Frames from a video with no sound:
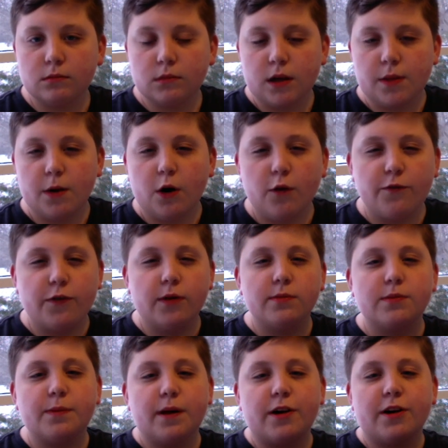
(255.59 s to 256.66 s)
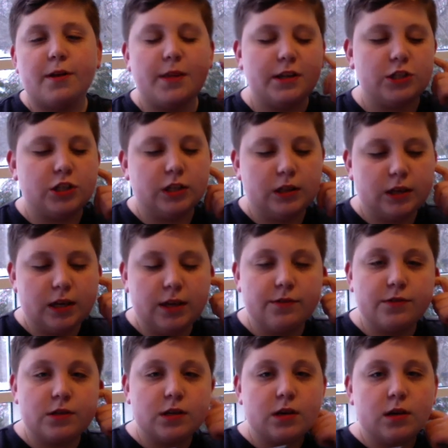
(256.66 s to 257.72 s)
And the whole film's about her. And then she
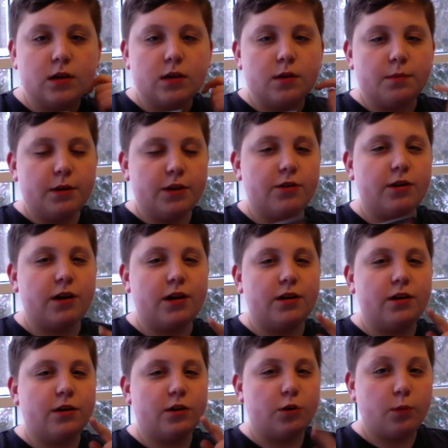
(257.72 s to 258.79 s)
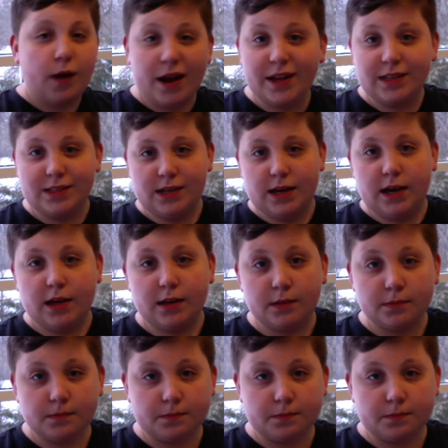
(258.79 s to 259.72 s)
leaves Peter on her wedding day.